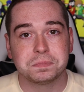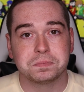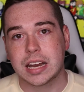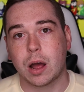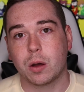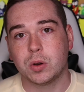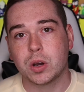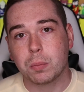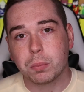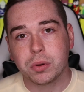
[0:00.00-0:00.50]

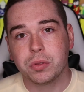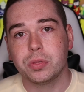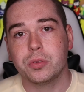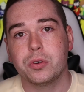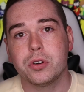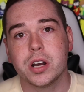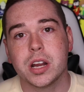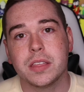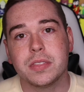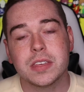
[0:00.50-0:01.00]
Now number
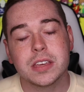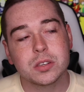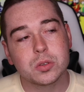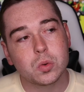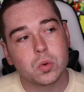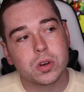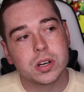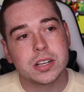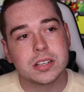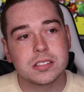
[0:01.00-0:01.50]
three,
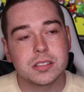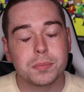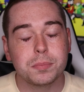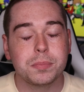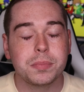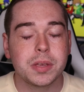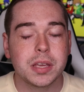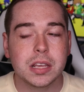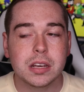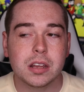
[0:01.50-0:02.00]
this one is a
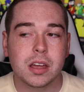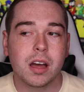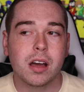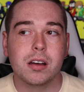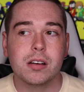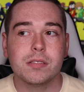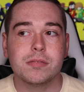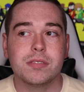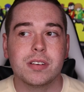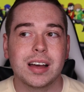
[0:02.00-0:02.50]
bit
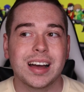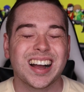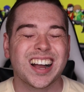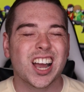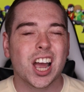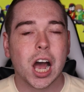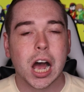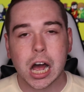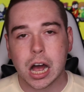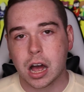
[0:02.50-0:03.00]
of a
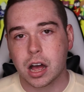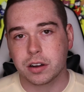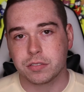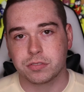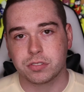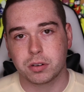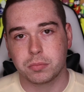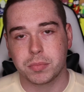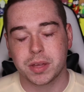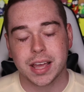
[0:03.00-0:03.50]
con
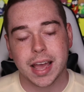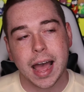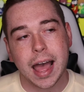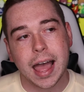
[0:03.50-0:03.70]
for me.